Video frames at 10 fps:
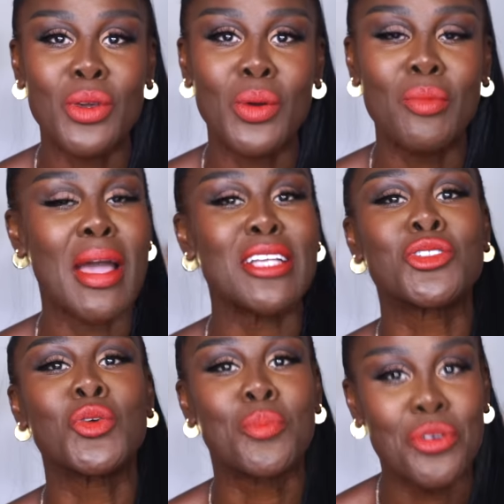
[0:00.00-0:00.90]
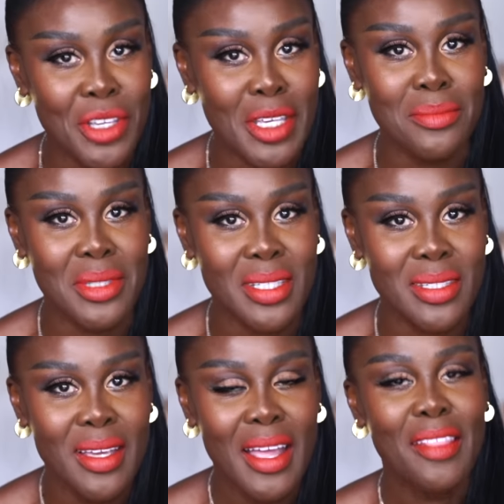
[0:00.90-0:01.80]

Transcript: you, my supremes.